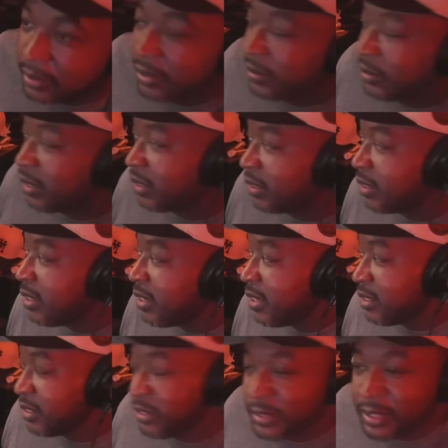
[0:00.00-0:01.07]
right?
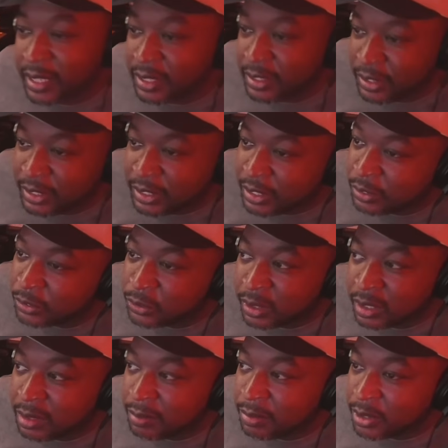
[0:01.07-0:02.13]
So you get your
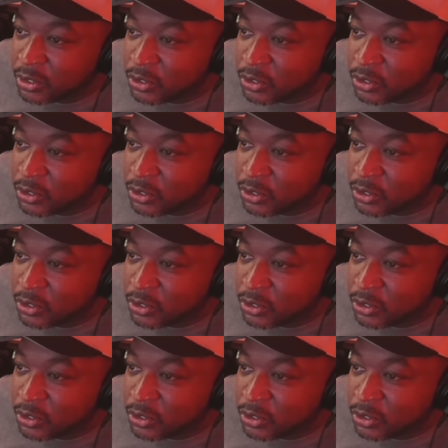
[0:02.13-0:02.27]
dream